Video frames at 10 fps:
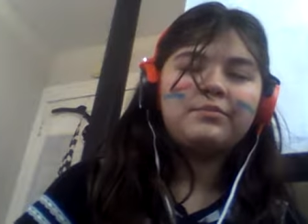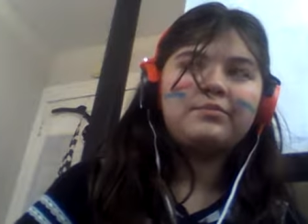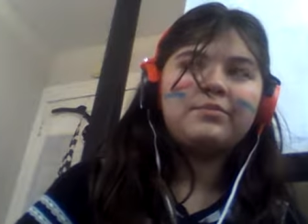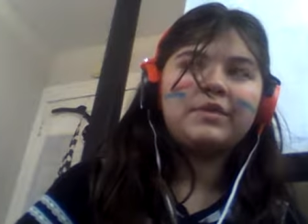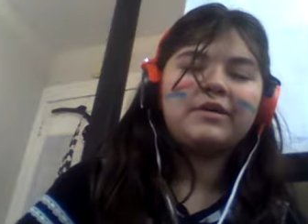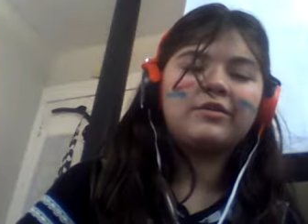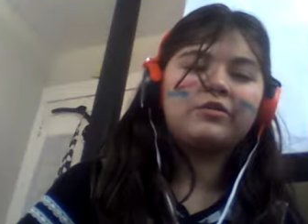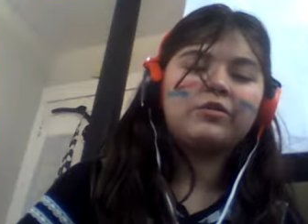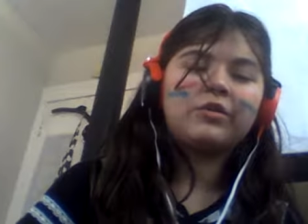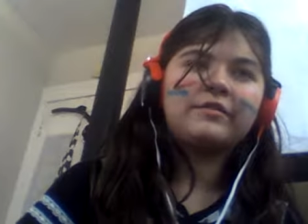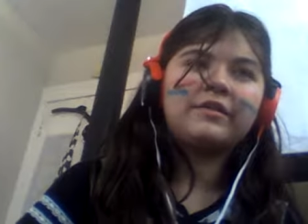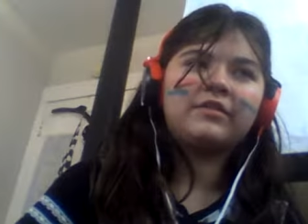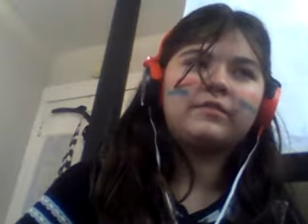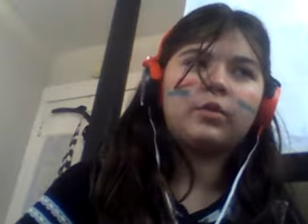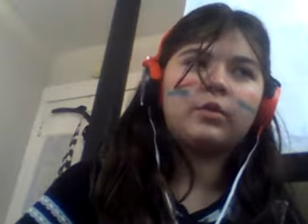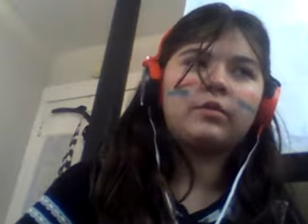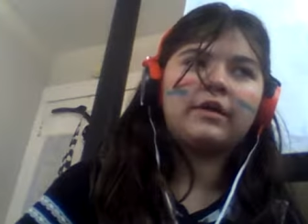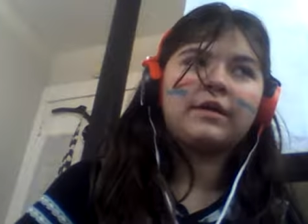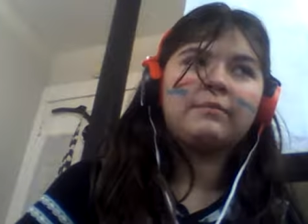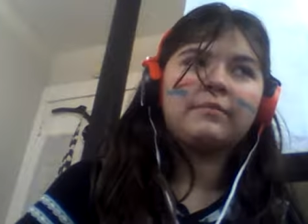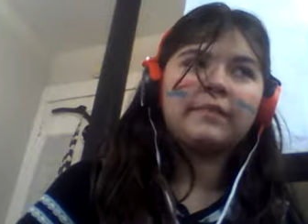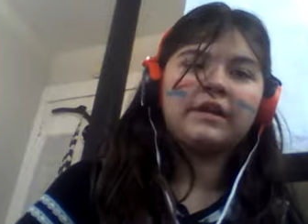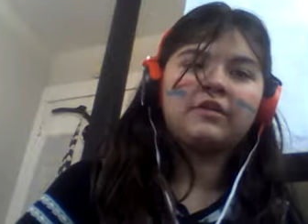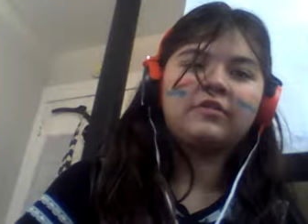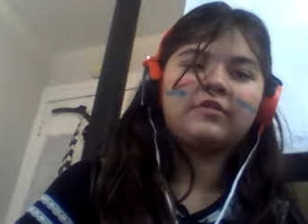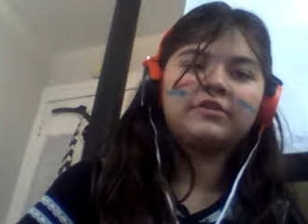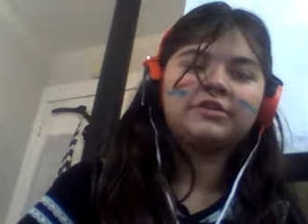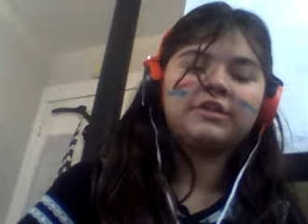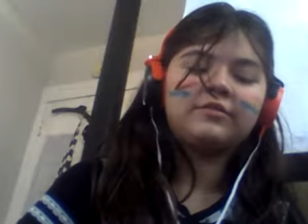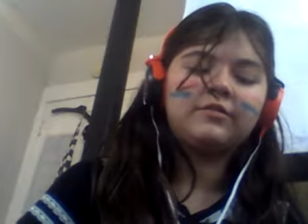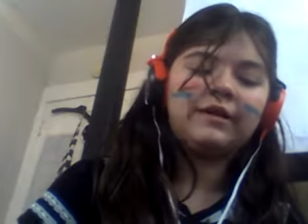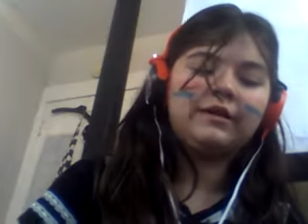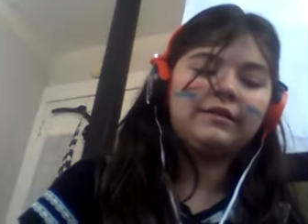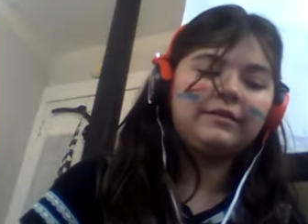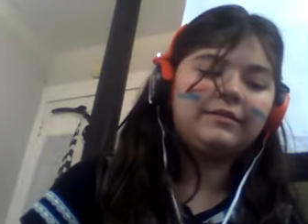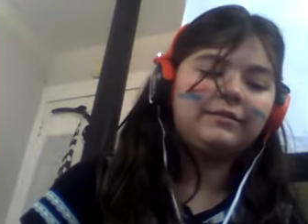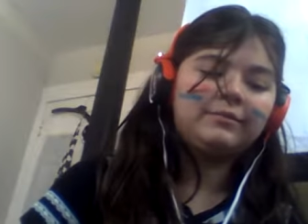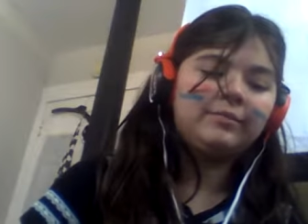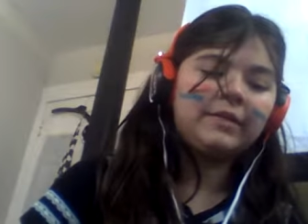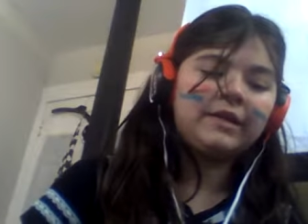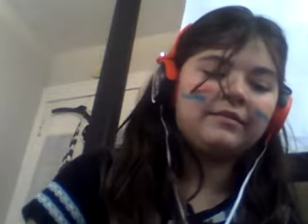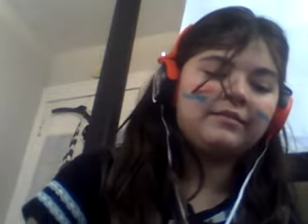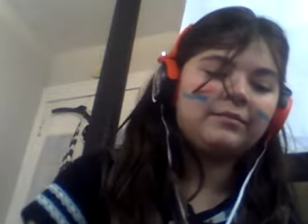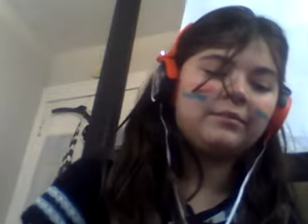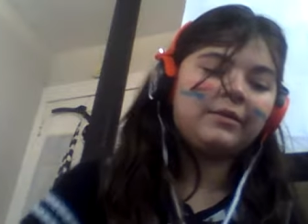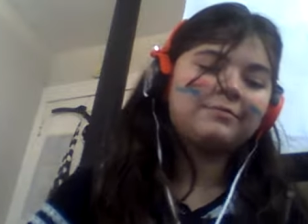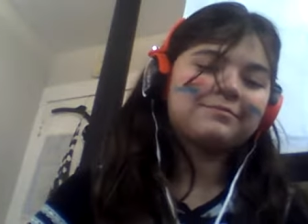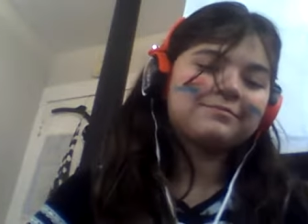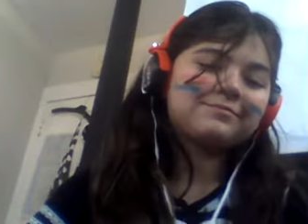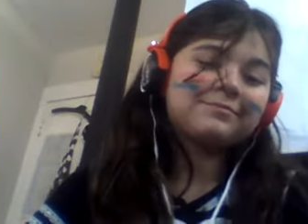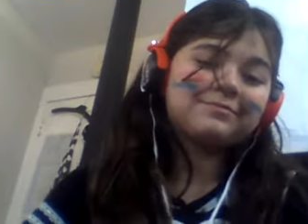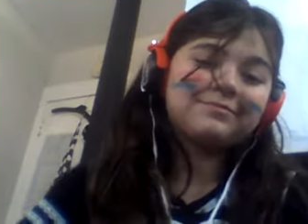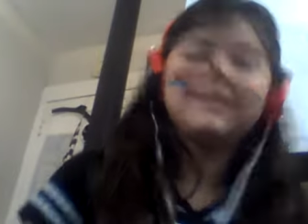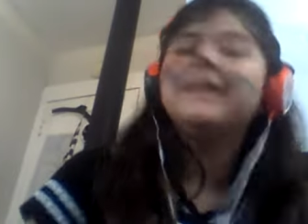but Osoro sounds more like a meaner version, while Mida is like, oh.